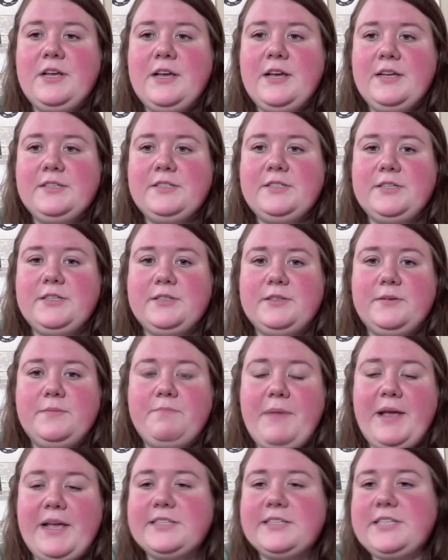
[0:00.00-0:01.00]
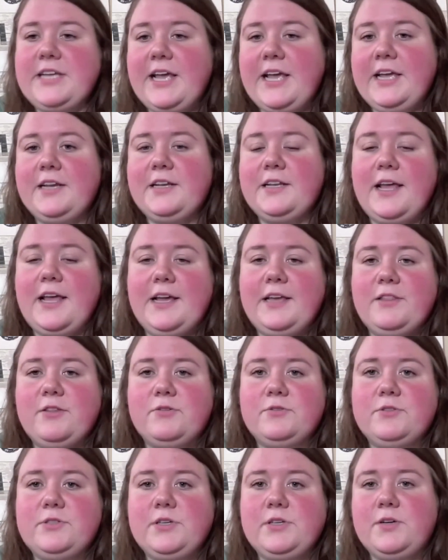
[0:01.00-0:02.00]
to maintain like
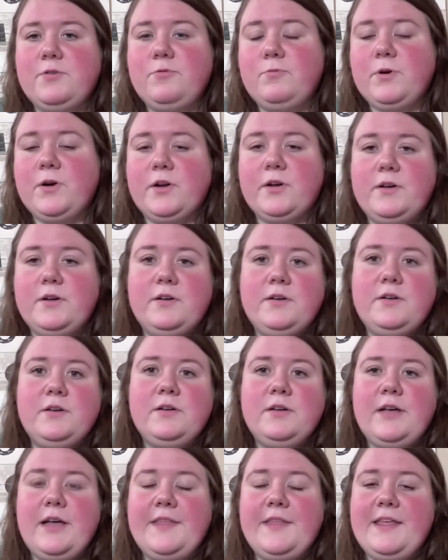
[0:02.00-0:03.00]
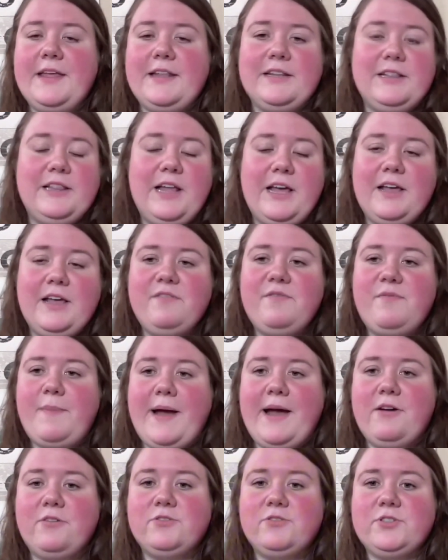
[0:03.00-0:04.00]
those good work and then life
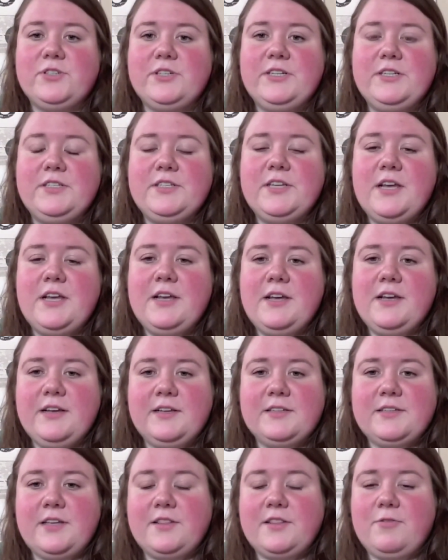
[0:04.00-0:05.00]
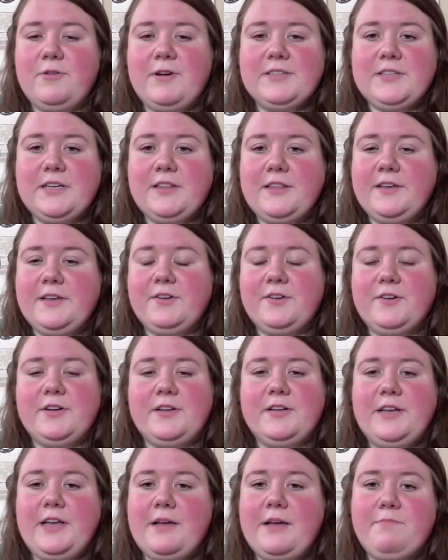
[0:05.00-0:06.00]
boundaries, because otherwise I think you're going
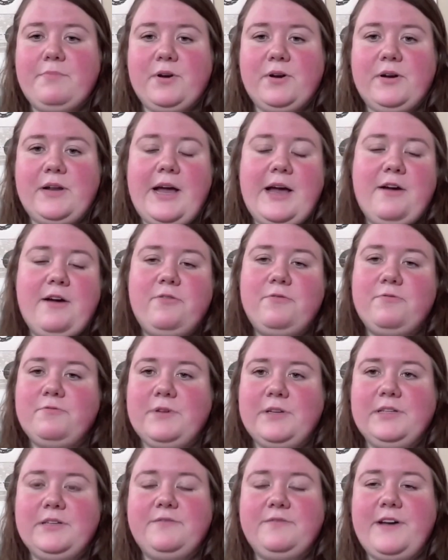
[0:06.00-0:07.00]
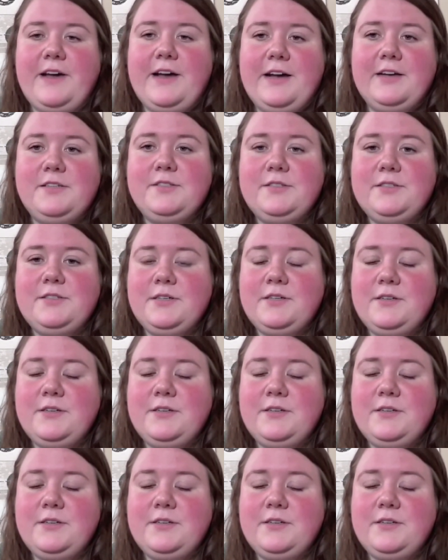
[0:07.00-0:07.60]
to get burnt out really fast.